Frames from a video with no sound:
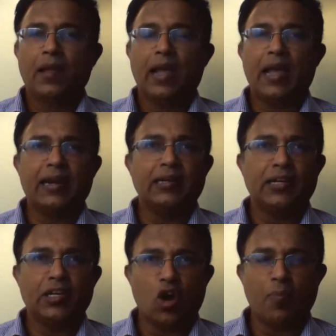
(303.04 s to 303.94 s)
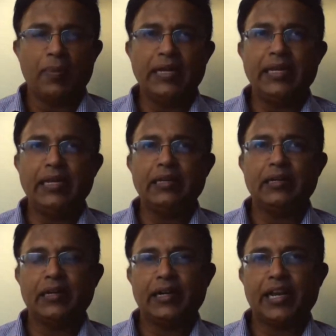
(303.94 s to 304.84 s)
and normally,
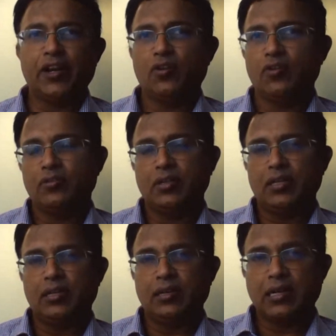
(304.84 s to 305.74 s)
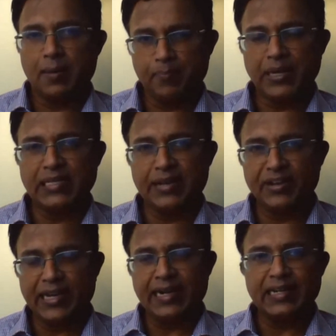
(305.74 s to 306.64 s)
companies have
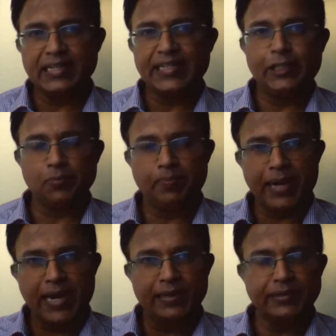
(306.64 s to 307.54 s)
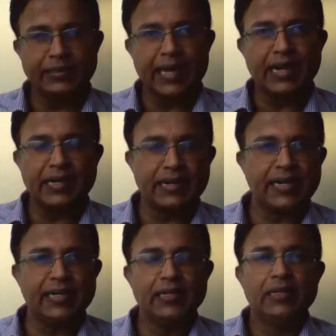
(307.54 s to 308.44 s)
a tendency to break the
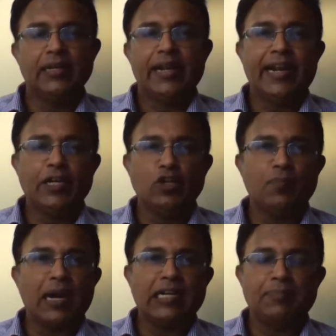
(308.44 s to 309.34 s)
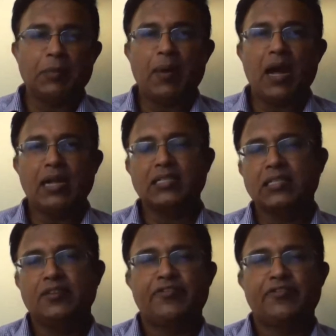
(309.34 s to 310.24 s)
territory into multiple
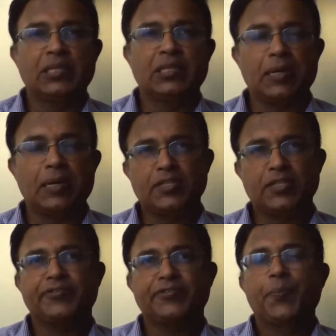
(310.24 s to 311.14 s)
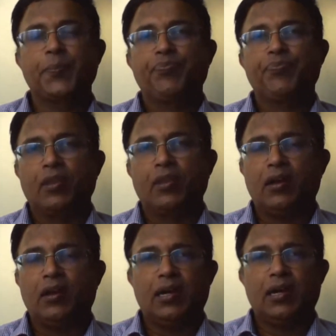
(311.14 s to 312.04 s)
parts for the purpose of
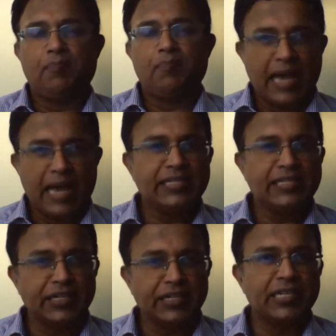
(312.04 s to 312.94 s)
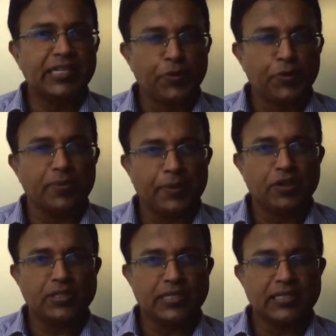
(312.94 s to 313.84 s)
managing the distribution,
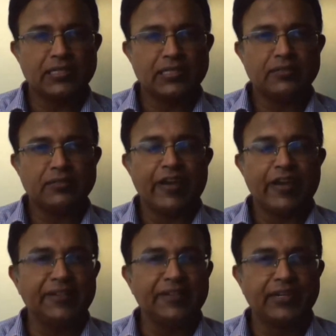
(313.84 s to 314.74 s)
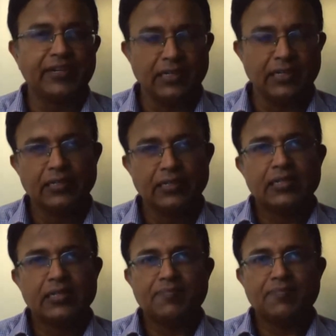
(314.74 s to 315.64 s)
because it's very difficult
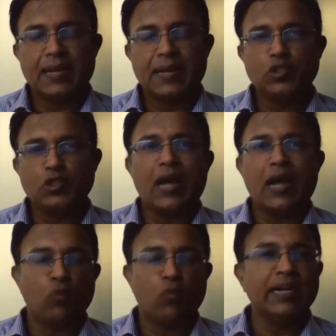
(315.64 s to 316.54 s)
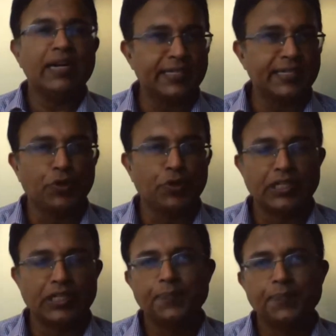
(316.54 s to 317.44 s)
sometimes to have one
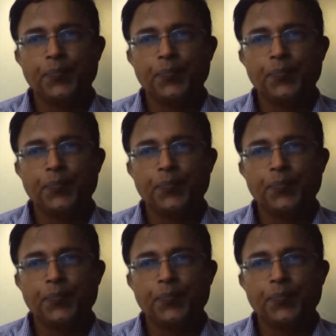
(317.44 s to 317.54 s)
distributor,